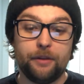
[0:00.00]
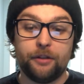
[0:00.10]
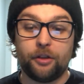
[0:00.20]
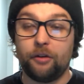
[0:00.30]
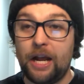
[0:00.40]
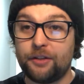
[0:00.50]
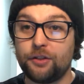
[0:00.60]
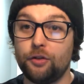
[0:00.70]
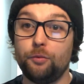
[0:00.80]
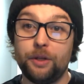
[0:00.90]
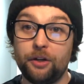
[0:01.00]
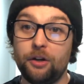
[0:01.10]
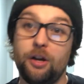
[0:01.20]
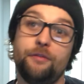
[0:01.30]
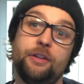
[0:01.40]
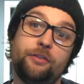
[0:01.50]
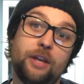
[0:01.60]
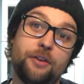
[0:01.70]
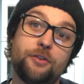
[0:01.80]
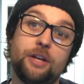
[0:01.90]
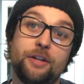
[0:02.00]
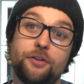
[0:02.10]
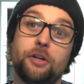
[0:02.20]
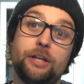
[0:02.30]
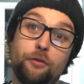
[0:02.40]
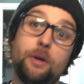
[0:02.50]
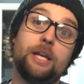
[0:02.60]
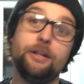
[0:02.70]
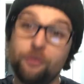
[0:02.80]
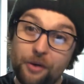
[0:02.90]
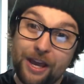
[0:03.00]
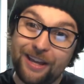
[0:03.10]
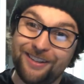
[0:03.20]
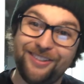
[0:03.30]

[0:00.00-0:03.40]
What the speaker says: Congrats to the winner of the Stancer Dancer giveaway.